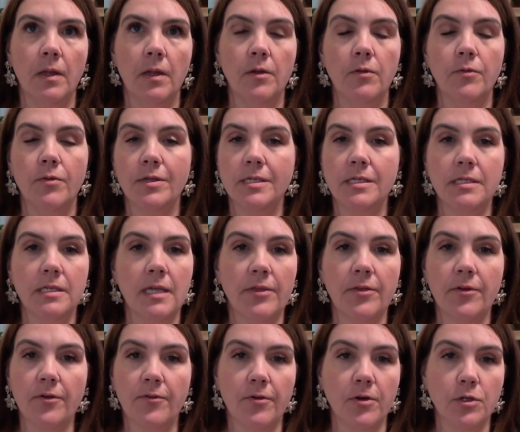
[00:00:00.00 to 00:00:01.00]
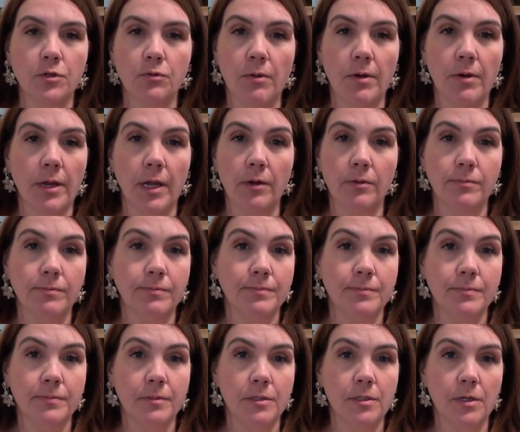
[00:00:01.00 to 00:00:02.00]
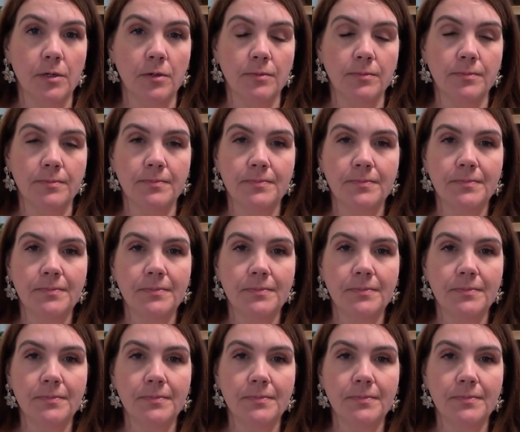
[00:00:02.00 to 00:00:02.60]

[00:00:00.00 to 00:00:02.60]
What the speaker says: this is not their first rodeo. So,